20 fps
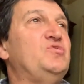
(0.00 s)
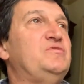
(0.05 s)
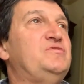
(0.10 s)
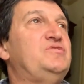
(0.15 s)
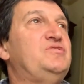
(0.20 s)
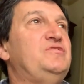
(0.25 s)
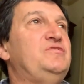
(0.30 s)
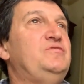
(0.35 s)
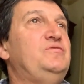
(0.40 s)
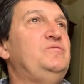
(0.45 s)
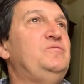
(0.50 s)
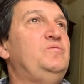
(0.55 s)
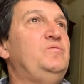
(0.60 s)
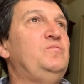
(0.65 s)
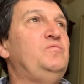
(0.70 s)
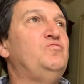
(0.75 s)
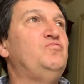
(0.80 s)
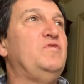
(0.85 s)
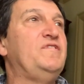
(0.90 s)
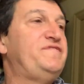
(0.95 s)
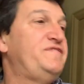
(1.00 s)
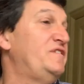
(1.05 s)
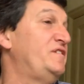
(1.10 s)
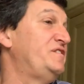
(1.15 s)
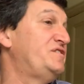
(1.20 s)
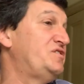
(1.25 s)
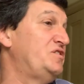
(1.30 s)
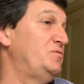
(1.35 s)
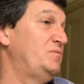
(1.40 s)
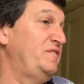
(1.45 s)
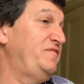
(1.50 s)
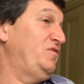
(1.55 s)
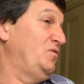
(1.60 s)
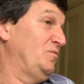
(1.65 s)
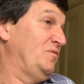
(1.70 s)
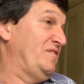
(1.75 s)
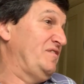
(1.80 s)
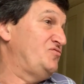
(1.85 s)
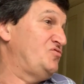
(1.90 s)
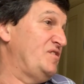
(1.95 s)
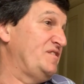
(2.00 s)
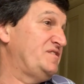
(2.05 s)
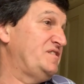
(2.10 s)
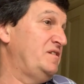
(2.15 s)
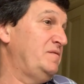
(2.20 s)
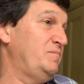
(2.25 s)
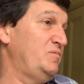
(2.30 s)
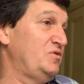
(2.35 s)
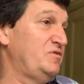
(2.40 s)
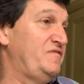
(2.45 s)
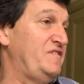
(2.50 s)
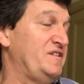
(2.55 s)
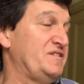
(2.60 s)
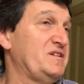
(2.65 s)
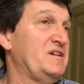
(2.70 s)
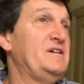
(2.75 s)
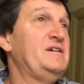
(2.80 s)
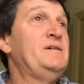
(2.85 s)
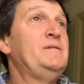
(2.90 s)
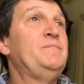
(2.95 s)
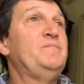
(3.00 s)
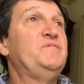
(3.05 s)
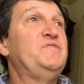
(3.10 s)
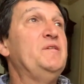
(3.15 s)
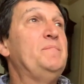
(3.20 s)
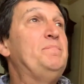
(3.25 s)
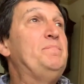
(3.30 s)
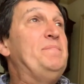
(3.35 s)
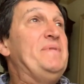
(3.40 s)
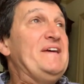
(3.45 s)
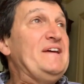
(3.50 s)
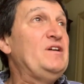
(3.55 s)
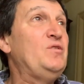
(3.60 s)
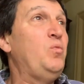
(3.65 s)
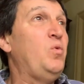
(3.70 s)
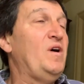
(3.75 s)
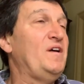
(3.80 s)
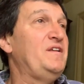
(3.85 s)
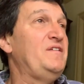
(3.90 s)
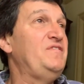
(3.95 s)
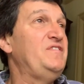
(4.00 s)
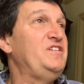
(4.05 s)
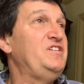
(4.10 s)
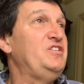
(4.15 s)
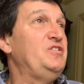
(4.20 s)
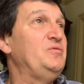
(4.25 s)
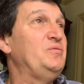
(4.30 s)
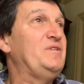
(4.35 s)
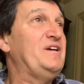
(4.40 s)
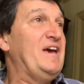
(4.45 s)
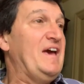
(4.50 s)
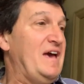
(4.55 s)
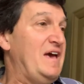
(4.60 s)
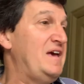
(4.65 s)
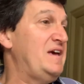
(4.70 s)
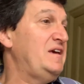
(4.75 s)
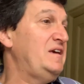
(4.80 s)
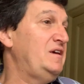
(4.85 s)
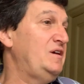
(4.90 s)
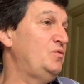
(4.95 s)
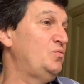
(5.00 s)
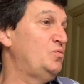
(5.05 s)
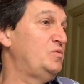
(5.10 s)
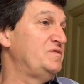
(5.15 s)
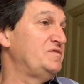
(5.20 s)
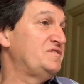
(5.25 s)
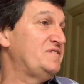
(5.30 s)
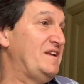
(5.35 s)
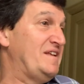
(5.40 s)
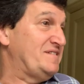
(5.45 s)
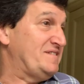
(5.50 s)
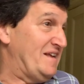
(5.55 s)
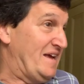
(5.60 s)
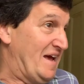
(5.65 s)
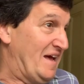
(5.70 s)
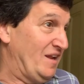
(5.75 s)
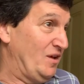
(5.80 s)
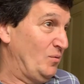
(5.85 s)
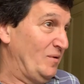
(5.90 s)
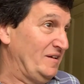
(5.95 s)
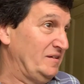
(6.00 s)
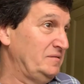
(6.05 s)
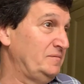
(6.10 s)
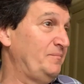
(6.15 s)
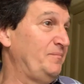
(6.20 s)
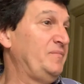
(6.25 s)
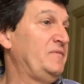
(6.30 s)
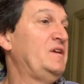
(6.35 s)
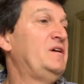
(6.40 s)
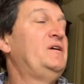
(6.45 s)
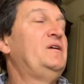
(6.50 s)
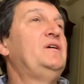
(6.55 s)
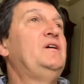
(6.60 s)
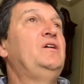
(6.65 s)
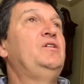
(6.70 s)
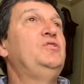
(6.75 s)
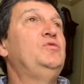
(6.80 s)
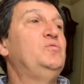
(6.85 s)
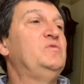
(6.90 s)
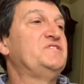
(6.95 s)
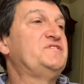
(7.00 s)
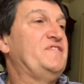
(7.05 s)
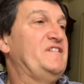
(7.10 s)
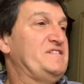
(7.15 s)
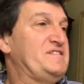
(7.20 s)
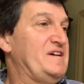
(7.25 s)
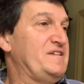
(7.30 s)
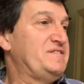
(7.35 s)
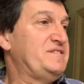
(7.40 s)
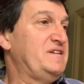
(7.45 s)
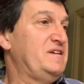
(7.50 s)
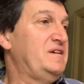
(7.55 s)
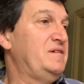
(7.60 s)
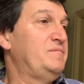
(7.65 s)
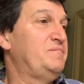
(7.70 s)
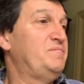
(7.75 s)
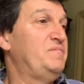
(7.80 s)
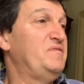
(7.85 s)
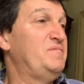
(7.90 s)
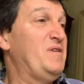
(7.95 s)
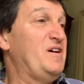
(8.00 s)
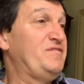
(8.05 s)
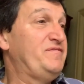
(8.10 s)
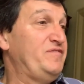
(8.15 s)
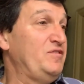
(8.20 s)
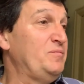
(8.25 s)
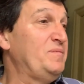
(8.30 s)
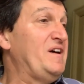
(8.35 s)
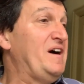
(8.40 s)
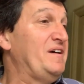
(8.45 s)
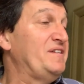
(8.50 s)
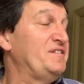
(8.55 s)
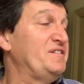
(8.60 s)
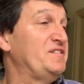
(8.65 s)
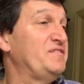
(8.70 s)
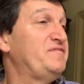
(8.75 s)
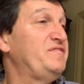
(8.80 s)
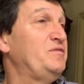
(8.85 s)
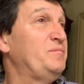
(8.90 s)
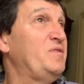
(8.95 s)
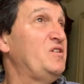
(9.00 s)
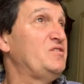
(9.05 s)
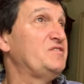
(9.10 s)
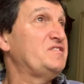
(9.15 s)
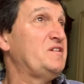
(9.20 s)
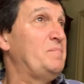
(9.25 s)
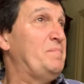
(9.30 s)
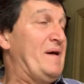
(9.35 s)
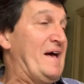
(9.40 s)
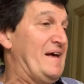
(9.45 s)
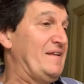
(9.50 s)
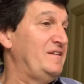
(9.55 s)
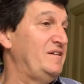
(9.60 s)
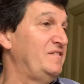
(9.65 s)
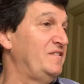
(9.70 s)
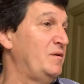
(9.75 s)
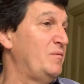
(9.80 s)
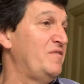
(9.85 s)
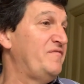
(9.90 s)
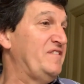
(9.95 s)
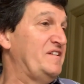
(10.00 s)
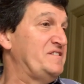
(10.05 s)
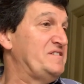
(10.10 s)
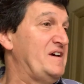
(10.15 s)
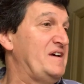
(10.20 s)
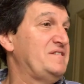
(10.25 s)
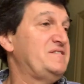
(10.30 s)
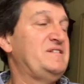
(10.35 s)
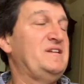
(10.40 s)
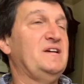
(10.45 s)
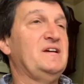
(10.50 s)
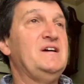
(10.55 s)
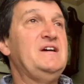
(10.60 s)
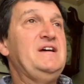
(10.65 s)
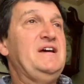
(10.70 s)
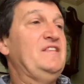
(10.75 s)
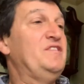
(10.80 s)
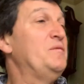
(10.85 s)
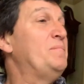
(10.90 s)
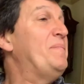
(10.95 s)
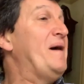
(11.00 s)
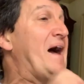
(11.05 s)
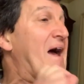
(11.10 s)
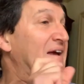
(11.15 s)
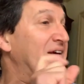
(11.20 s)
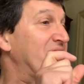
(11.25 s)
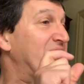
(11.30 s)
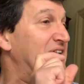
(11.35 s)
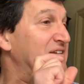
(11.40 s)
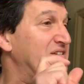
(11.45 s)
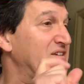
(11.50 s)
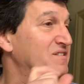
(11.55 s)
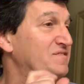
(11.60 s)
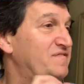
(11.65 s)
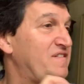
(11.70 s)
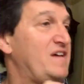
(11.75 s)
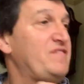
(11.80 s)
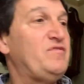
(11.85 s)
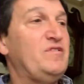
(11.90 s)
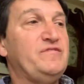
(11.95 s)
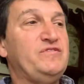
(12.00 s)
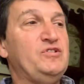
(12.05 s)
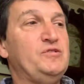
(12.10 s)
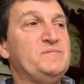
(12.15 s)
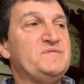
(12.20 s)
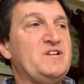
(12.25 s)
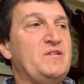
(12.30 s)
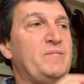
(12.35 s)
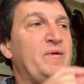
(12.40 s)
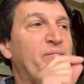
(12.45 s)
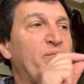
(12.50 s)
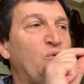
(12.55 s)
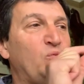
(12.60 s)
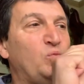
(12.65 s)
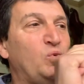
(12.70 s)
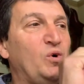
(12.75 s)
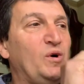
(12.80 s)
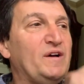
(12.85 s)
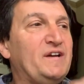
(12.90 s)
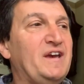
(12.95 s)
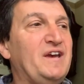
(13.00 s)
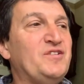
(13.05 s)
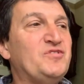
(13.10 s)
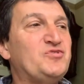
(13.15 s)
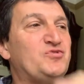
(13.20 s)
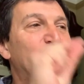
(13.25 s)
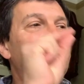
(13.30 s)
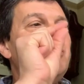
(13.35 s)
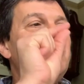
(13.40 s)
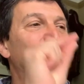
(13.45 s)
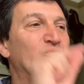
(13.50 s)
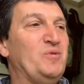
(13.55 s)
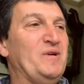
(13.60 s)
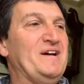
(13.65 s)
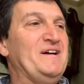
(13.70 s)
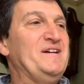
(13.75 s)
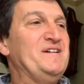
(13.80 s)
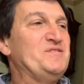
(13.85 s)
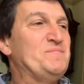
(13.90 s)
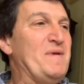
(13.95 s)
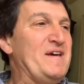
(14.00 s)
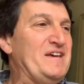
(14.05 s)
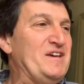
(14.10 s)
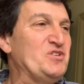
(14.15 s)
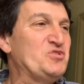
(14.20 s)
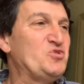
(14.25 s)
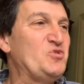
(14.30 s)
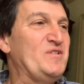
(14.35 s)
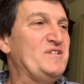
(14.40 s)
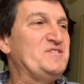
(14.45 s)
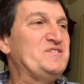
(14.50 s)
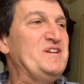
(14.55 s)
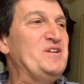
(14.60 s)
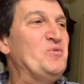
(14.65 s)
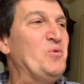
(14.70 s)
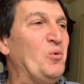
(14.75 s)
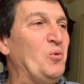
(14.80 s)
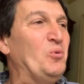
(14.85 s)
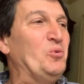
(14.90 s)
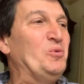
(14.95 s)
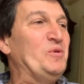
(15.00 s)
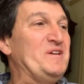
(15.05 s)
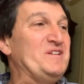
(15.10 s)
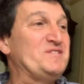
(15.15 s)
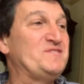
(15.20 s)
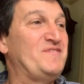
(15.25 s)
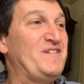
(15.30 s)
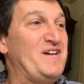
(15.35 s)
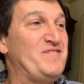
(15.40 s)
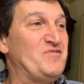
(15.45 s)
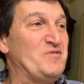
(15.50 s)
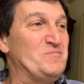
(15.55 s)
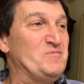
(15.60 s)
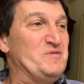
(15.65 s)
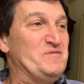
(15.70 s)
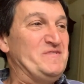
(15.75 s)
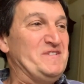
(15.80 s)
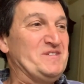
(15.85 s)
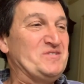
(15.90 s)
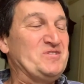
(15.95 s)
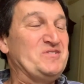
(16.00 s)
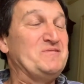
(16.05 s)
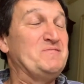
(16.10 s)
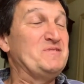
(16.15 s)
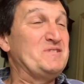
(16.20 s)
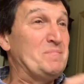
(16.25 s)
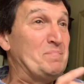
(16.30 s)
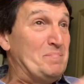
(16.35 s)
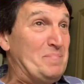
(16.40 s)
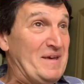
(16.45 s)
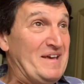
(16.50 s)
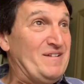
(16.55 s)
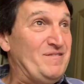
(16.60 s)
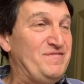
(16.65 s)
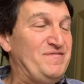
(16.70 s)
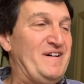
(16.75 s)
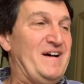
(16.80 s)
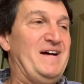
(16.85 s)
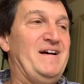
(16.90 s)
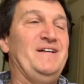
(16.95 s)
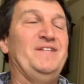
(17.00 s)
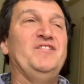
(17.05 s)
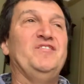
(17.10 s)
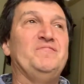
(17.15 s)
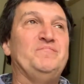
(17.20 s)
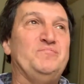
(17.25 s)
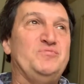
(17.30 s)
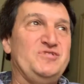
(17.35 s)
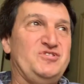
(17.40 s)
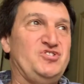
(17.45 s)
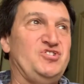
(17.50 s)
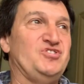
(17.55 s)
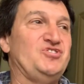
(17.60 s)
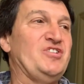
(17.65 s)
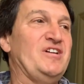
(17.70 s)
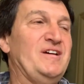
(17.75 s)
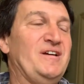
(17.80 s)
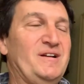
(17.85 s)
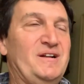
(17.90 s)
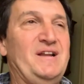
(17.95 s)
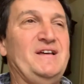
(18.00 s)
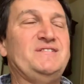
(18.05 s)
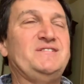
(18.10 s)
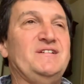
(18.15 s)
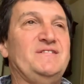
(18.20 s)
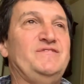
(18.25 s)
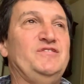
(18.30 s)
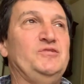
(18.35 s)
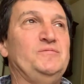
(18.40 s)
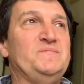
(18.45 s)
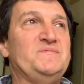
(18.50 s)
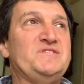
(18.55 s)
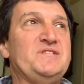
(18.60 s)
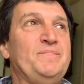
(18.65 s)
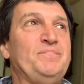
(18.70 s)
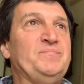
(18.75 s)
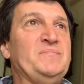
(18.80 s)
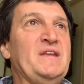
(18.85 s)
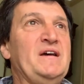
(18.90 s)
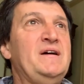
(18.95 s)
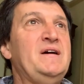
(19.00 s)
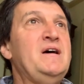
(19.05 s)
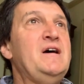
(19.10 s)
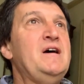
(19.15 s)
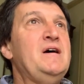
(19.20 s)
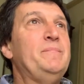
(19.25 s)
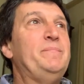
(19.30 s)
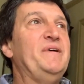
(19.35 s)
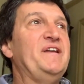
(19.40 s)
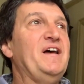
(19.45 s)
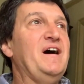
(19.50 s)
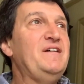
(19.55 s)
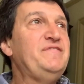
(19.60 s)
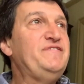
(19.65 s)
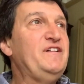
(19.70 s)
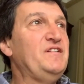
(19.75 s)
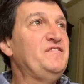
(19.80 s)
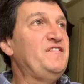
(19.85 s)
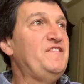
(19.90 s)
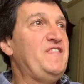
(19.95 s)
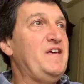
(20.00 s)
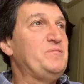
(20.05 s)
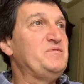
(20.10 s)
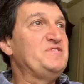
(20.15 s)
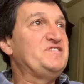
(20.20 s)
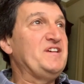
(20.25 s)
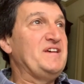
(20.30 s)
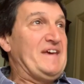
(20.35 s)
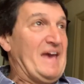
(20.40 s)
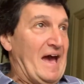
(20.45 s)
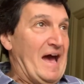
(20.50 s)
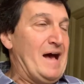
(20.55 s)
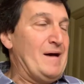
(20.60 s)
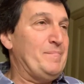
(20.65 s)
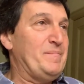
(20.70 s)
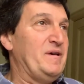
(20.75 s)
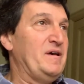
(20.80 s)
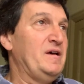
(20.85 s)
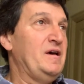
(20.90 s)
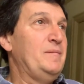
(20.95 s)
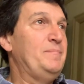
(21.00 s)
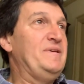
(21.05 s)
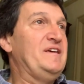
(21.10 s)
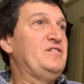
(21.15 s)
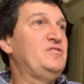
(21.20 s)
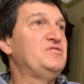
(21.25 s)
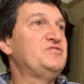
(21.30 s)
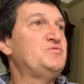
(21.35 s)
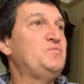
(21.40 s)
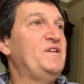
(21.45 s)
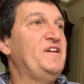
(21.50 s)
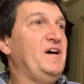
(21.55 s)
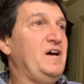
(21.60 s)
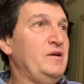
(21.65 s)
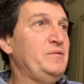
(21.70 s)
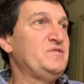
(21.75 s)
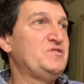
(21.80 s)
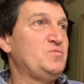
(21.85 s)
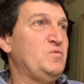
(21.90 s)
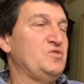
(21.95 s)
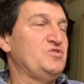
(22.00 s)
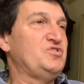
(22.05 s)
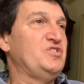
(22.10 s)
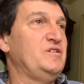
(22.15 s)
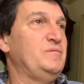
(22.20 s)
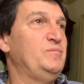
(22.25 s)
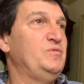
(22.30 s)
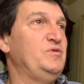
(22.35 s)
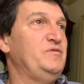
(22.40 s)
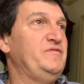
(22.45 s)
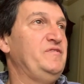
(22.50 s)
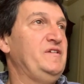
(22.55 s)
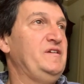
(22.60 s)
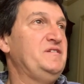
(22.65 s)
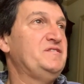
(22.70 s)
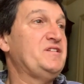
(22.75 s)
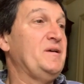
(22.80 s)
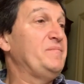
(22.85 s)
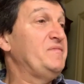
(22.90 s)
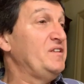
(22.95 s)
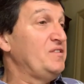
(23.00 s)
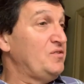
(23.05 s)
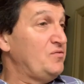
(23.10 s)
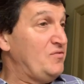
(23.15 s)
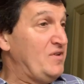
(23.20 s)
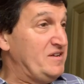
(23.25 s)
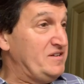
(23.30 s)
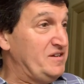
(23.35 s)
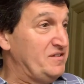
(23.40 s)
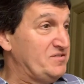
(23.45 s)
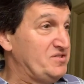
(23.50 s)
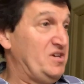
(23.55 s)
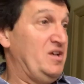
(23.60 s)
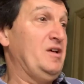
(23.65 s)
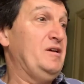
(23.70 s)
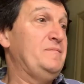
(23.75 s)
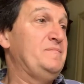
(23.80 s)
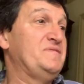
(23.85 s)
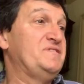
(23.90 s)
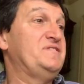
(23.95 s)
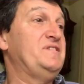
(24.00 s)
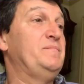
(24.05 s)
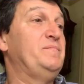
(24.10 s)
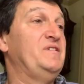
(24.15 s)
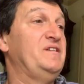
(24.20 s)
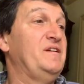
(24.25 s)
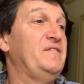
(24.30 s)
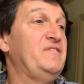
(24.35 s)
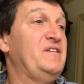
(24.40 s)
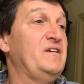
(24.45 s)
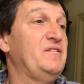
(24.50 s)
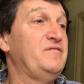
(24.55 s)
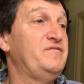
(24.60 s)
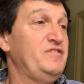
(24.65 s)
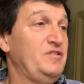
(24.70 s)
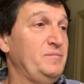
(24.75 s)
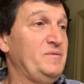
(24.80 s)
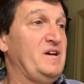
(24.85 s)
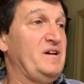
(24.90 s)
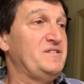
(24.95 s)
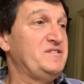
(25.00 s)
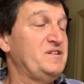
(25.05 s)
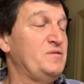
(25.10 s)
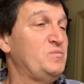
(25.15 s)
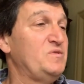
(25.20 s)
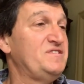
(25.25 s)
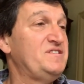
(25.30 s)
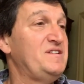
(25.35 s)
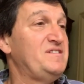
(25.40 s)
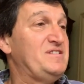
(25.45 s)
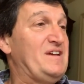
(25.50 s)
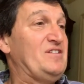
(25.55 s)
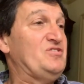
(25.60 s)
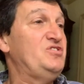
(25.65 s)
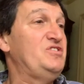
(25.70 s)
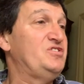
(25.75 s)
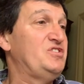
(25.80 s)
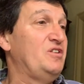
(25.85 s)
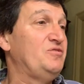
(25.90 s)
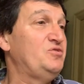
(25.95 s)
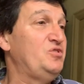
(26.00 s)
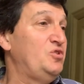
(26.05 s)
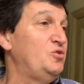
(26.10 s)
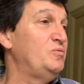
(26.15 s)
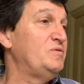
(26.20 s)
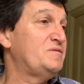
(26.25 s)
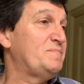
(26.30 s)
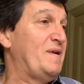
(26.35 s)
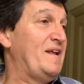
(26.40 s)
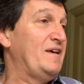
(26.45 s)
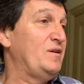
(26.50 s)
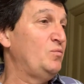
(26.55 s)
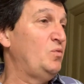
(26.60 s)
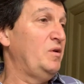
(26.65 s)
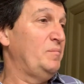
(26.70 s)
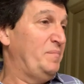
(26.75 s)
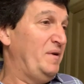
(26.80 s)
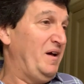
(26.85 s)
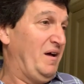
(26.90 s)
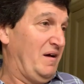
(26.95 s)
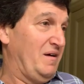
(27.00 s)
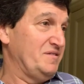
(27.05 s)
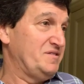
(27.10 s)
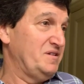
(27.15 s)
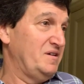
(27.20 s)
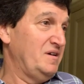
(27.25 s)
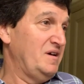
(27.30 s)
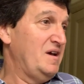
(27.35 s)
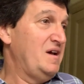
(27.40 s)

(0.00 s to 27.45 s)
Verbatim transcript: took to refer to if you were interested in movies. The big one in the UK was Leslie Halliwell, who was fantastic. They were both film guide and a film goer's companion. They were fantastic. In the back, it has his favourite films. I remember working through, making sure I'd seen all his favourite movies, because he was a big fan of British classic films. But I felt that there was a gap, because when I was watching a movie, something the Radio Times did, but none of the other film guides did, was it actually told you who was playing what part.